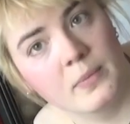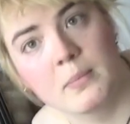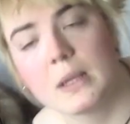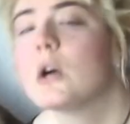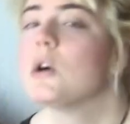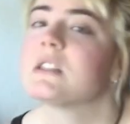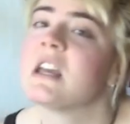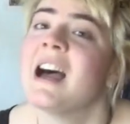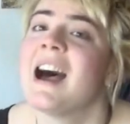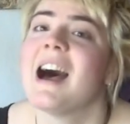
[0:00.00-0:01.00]
because
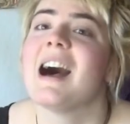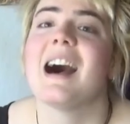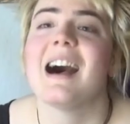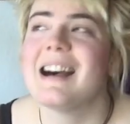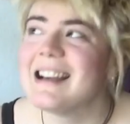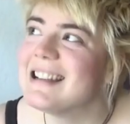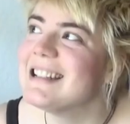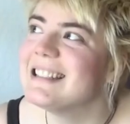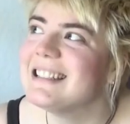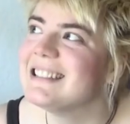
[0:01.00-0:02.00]

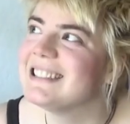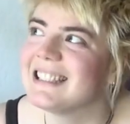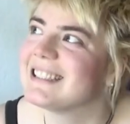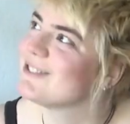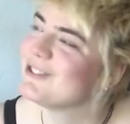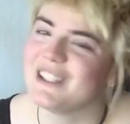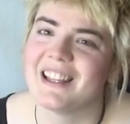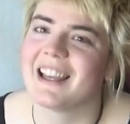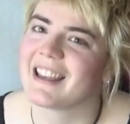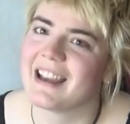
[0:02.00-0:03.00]
I didn't feel
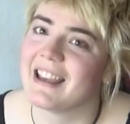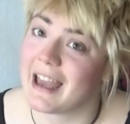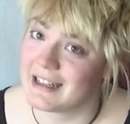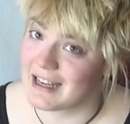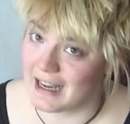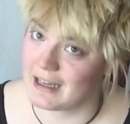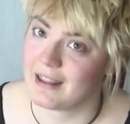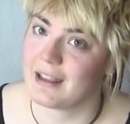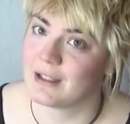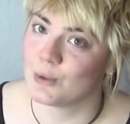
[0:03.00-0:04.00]
like I had
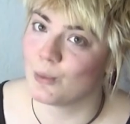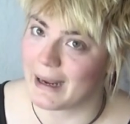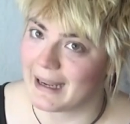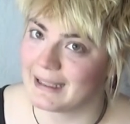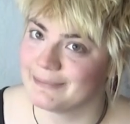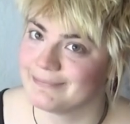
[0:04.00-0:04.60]
anything to wear.